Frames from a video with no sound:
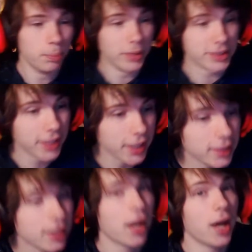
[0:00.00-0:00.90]

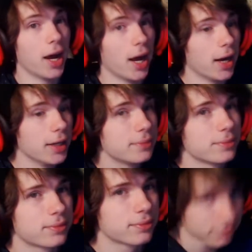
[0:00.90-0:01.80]
Bazing ah.
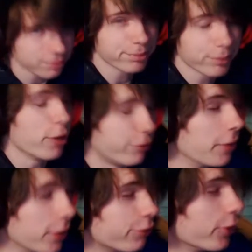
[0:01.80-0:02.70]

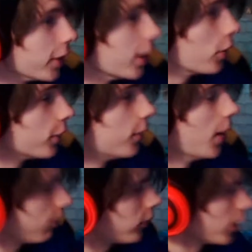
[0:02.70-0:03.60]
Very funny.
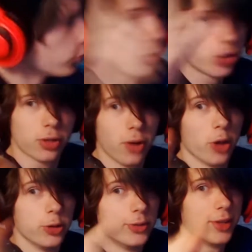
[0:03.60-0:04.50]
Dude, sir,
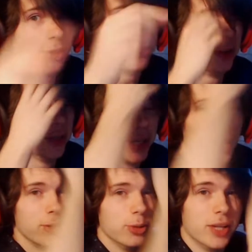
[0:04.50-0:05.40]
you did the funny.
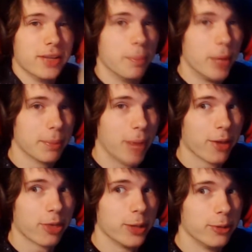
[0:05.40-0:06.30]
You did the big time
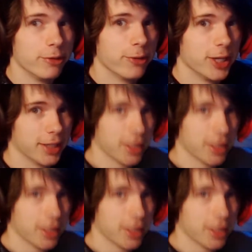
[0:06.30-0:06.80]
theory funny.